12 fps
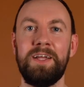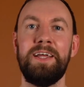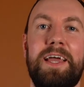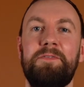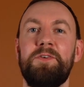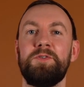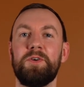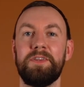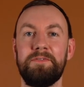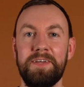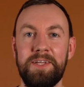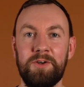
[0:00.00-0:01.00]
If you enjoyed the
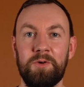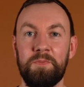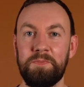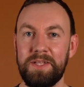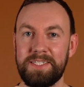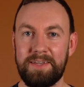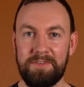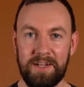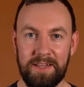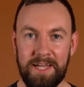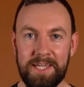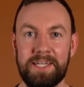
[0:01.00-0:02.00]
video, please give it a
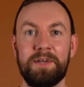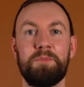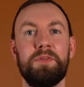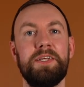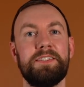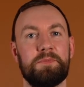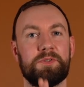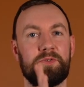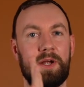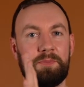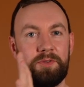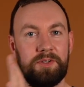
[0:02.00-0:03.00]
like, please
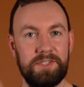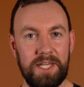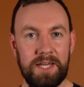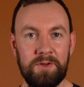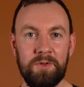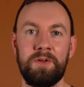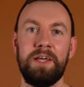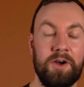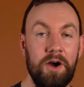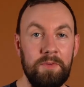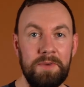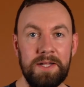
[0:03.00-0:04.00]
subscribe to the channel,
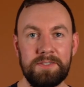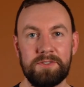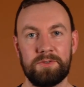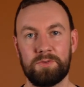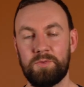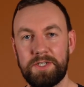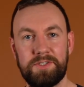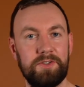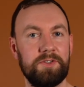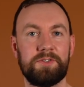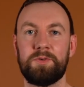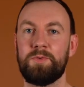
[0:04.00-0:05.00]
comments or
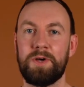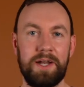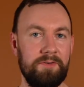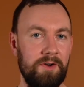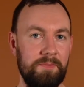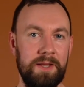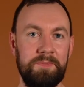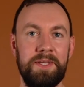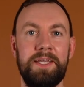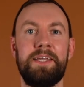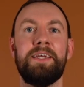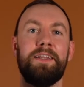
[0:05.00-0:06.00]
questions or whatever it may
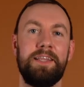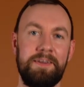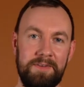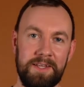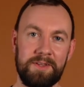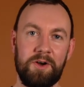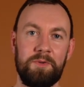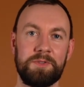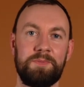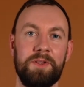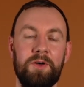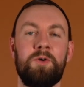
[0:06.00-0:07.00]
be, leave it in the comments
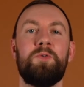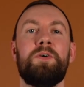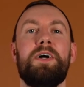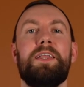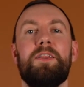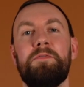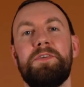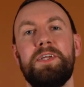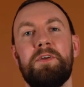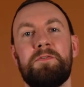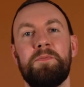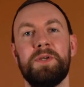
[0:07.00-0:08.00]
below. I'd love to
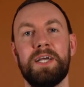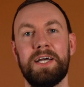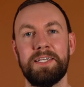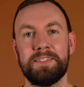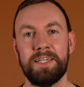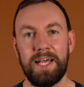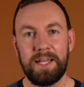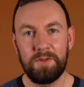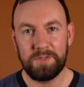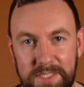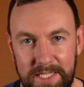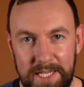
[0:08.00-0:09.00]
hear from you guys, and I'll
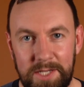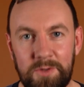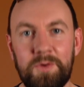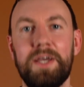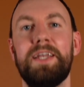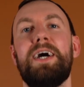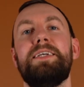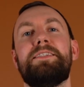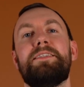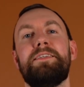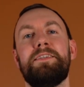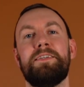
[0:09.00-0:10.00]
see you in
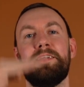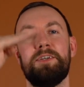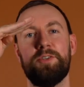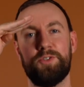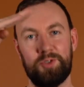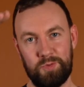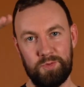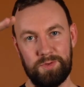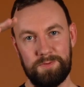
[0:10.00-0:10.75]
Iceland soon.